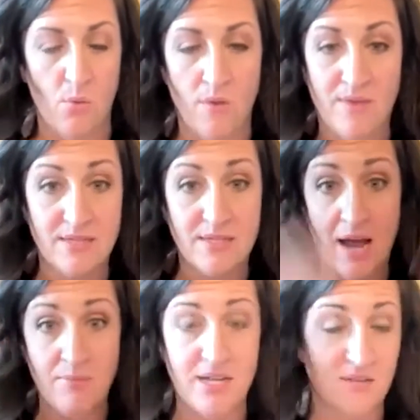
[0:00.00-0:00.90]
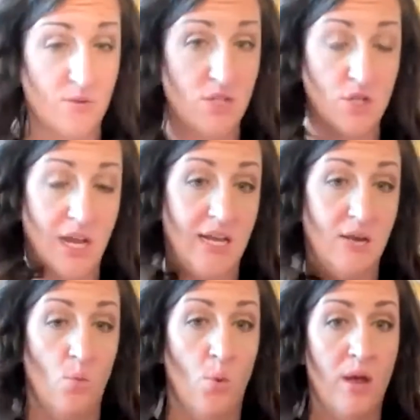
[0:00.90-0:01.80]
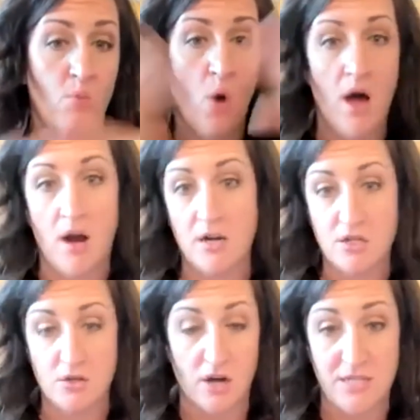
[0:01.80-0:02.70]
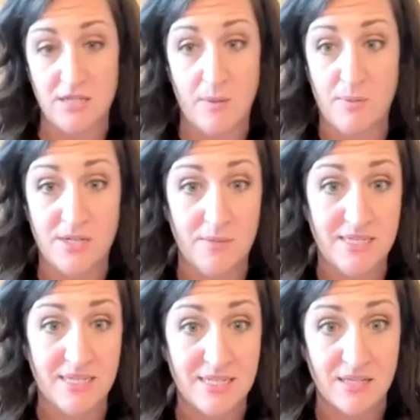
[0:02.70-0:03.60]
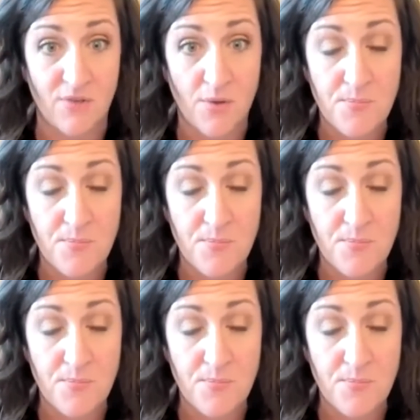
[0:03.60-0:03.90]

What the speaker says: this timelines of which we want our salespeople to be successful.